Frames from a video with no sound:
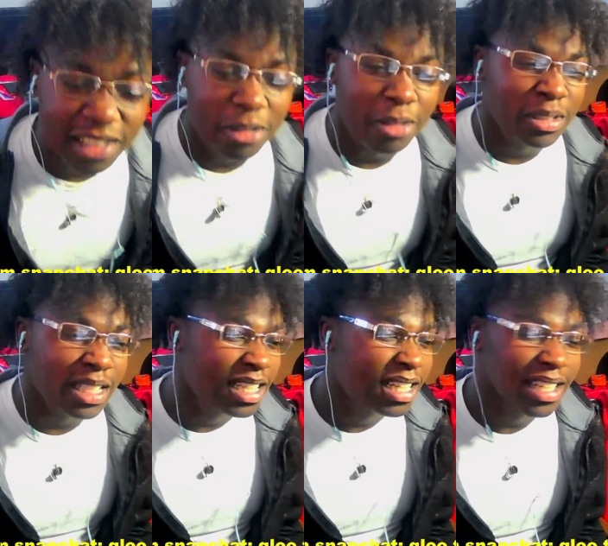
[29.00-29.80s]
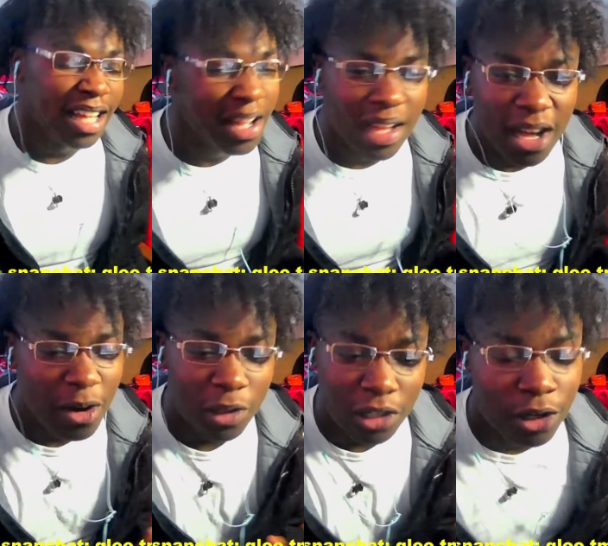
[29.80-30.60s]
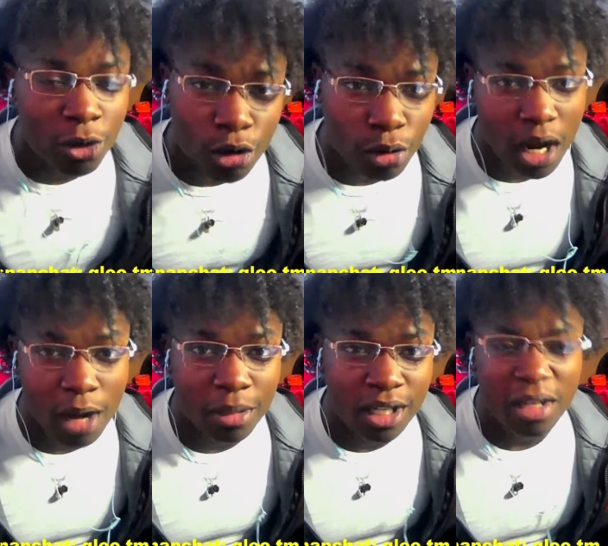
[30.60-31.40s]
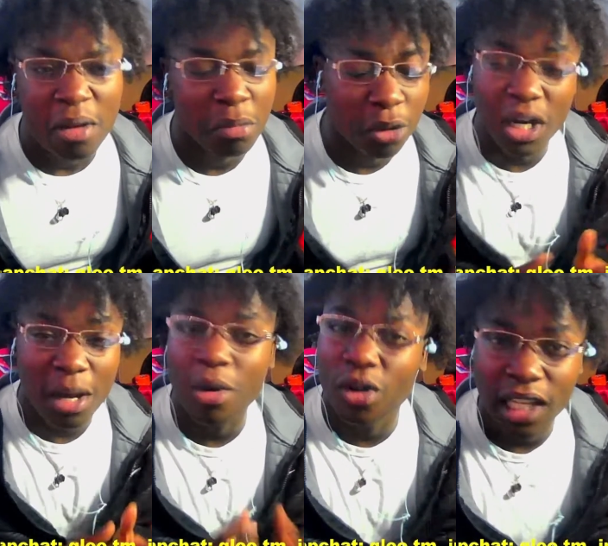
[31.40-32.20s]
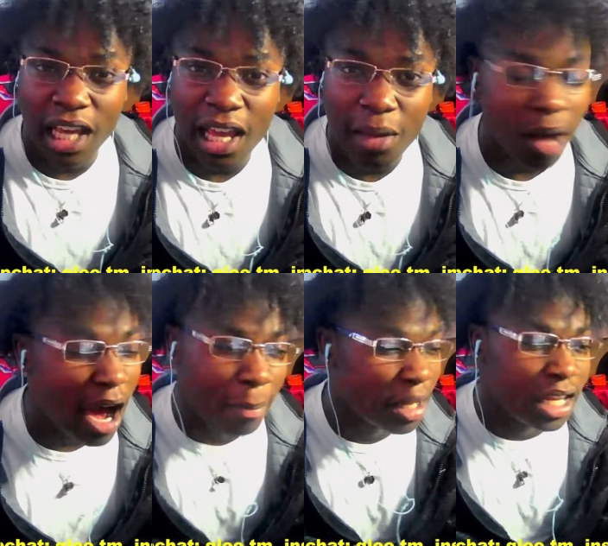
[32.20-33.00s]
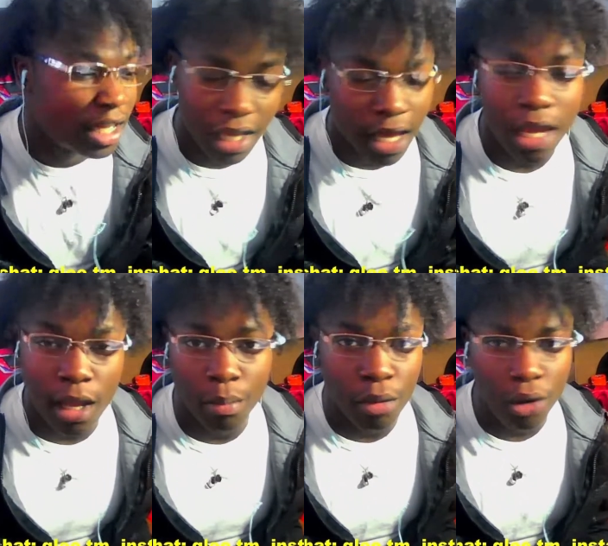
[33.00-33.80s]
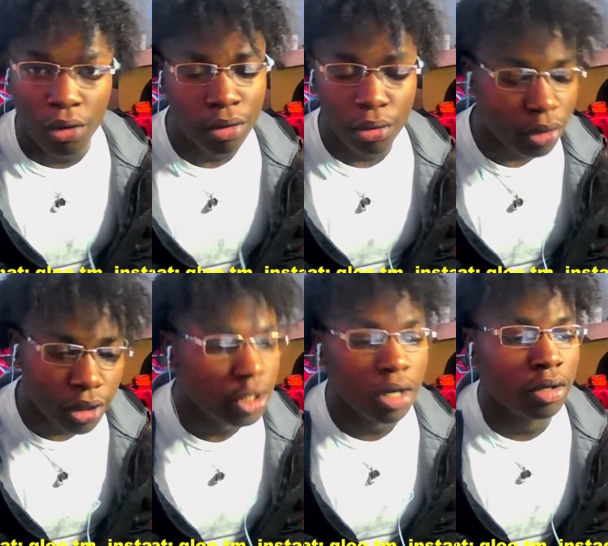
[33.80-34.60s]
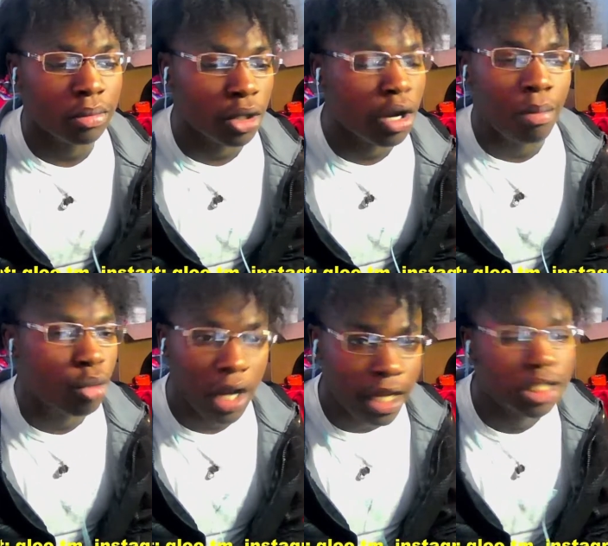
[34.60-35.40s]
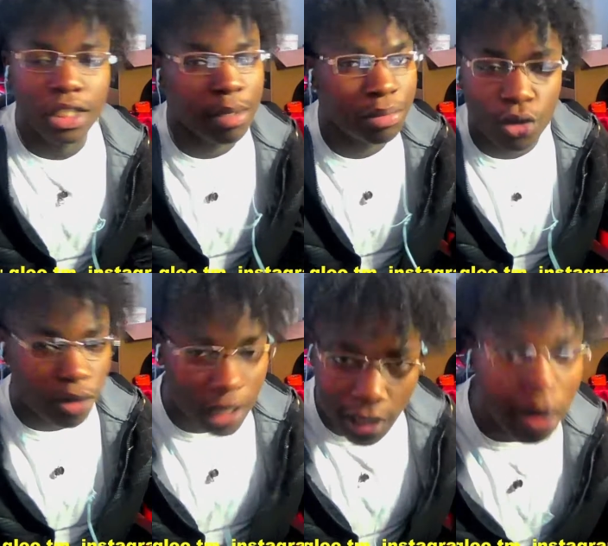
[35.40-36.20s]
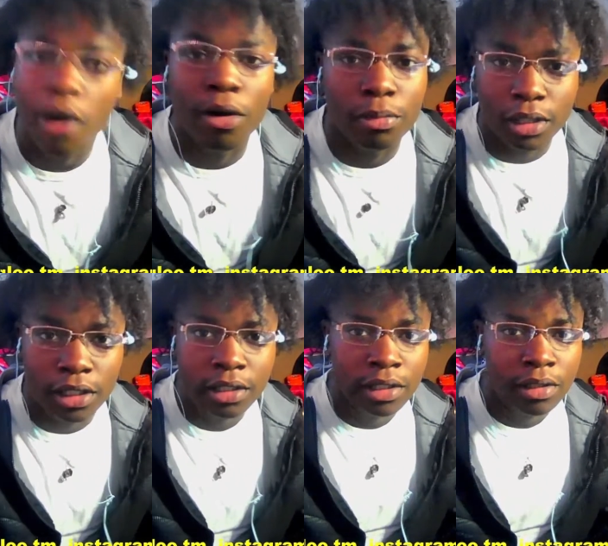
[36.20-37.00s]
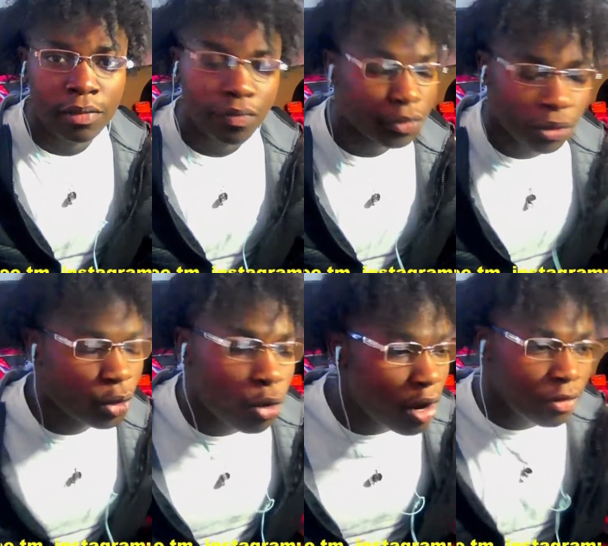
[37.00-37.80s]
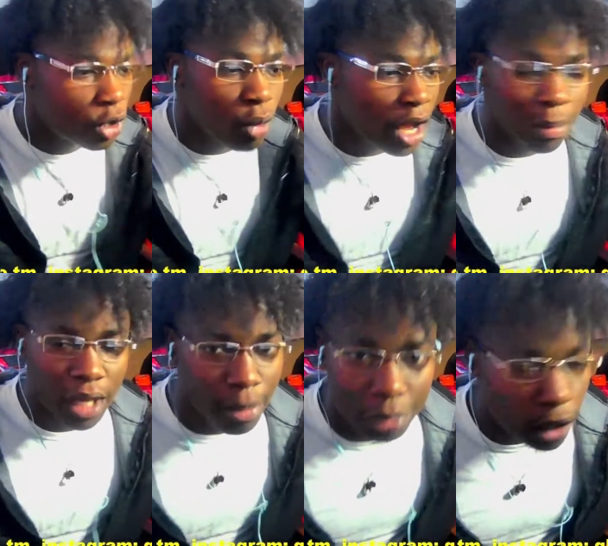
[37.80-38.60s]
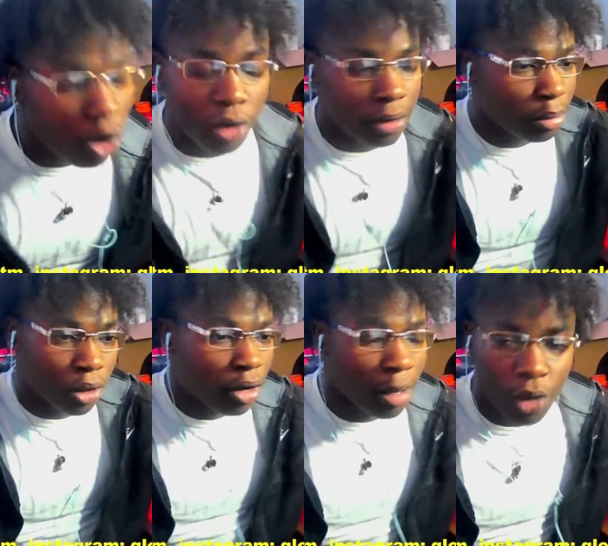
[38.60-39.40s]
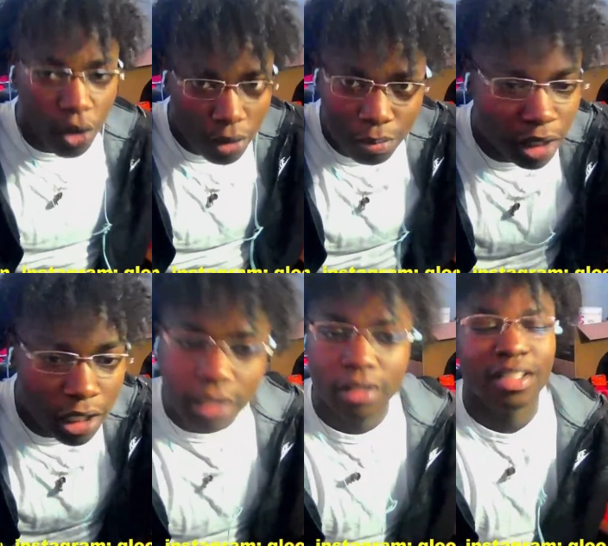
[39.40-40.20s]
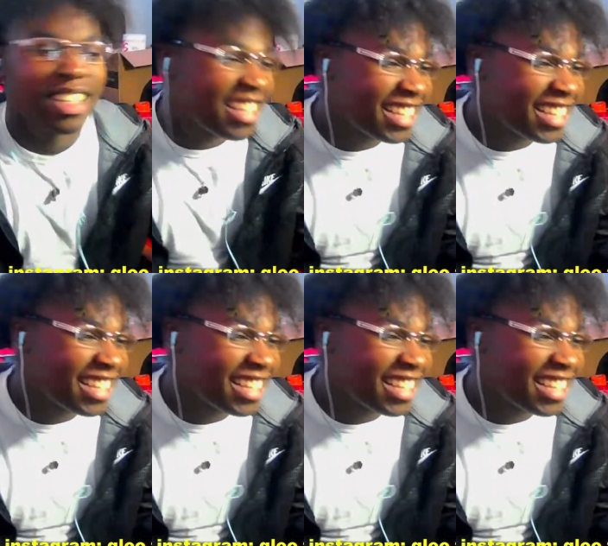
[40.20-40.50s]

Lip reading: what I'm saying? I don't care who around me, but when I'm on the game, I'm in the game, bro. Real talk, bro. I'm raging. I'm doing it all, bro. Whoever around me, I'm sorry, bro. I'm going ballistic.